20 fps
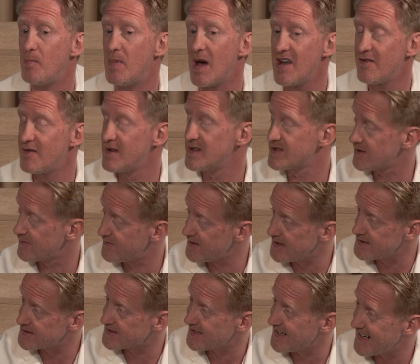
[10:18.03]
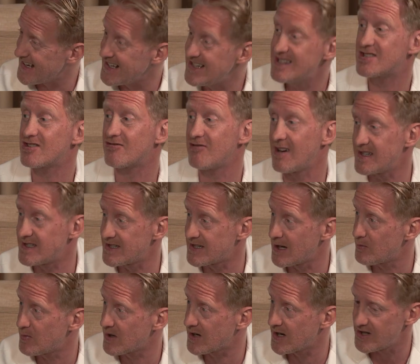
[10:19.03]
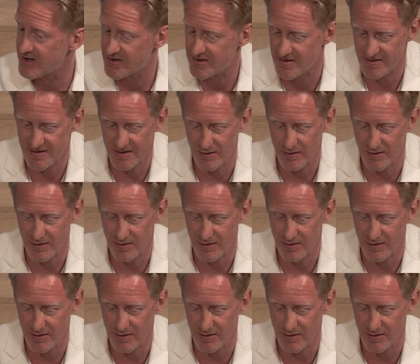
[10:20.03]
benefits of these integrated applications.